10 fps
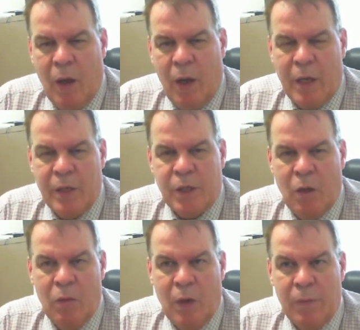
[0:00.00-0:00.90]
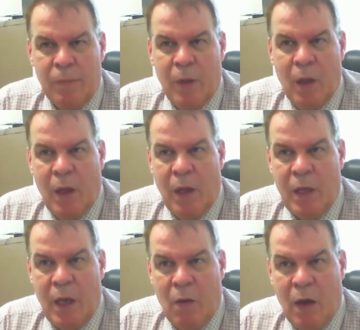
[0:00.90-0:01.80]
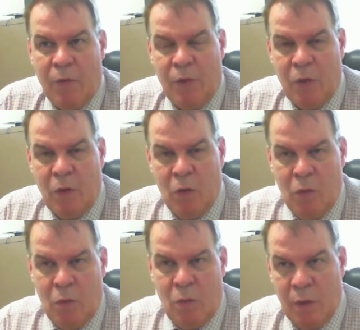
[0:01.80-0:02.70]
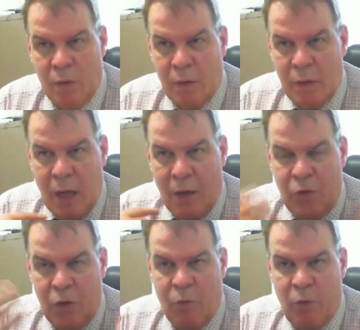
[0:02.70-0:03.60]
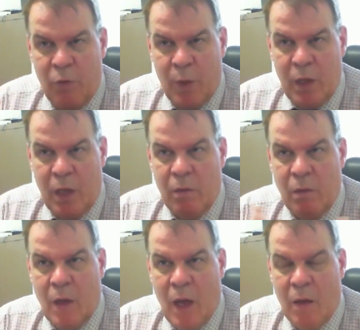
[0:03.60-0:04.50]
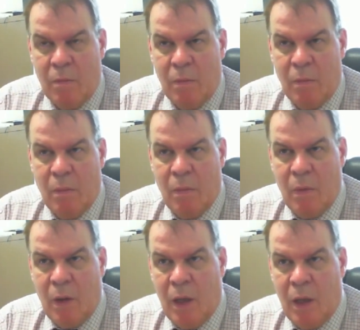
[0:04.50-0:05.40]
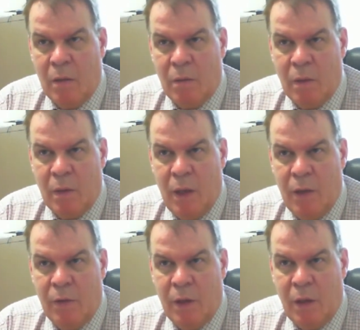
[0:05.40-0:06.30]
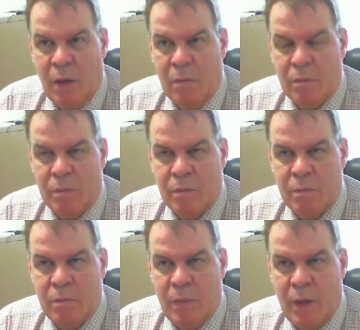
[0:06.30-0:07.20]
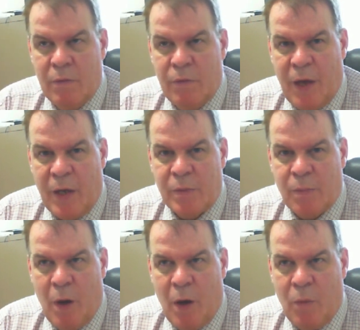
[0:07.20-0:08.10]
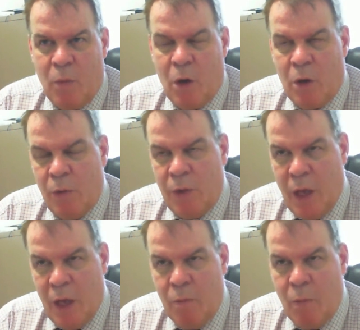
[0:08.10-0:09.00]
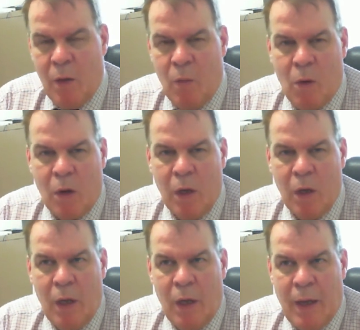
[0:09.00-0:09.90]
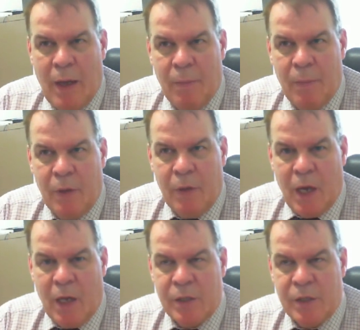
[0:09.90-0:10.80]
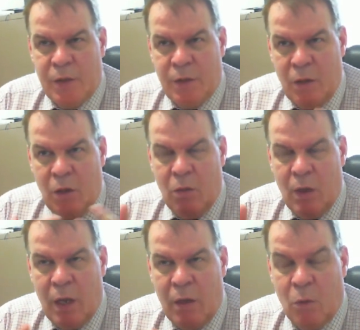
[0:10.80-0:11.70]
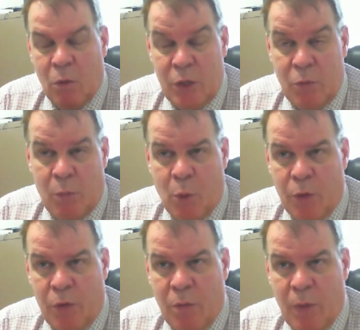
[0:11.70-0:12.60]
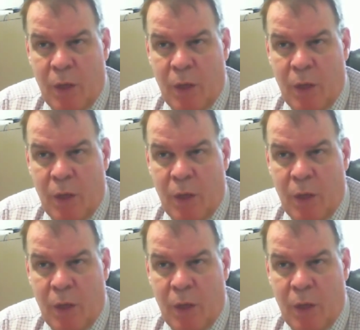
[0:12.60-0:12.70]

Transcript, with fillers: Okay, so um, anyhow, after you after you've you've been hit uh, uh, in the face by the rock or in the head by a rock. Um, and Carla said that you had, or she reported to